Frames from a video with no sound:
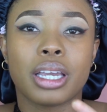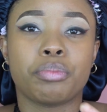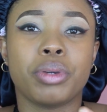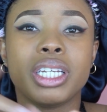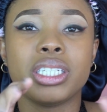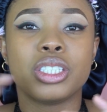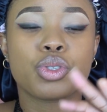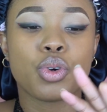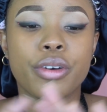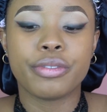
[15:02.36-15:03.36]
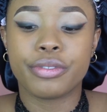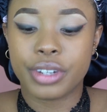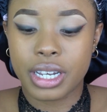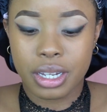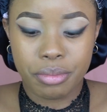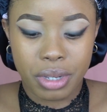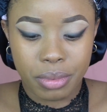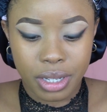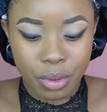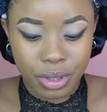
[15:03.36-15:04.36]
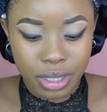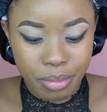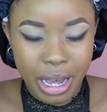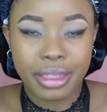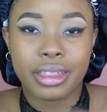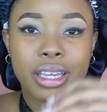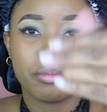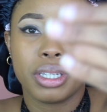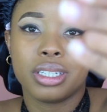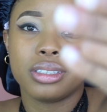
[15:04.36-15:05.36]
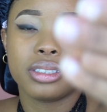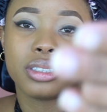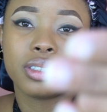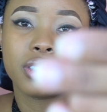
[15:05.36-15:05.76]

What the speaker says: like peeling it off. And maybe that was a bad thing because